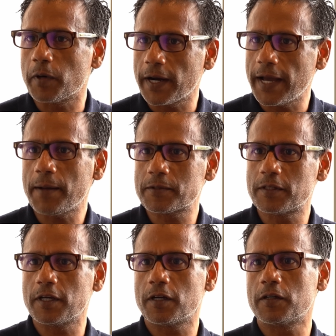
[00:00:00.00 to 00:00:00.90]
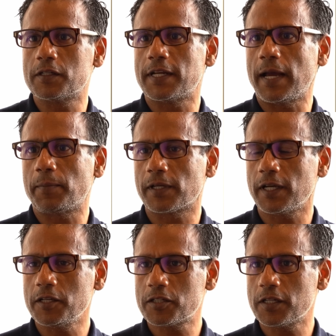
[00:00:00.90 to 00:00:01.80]
perhaps there is an
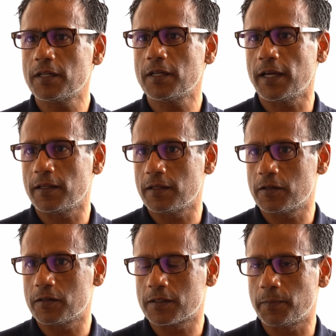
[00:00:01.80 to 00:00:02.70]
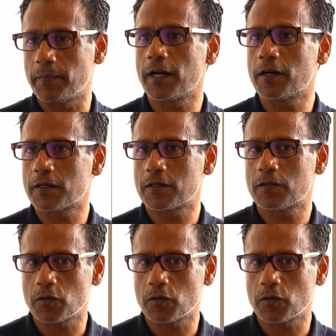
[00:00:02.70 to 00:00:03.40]
application and there is a better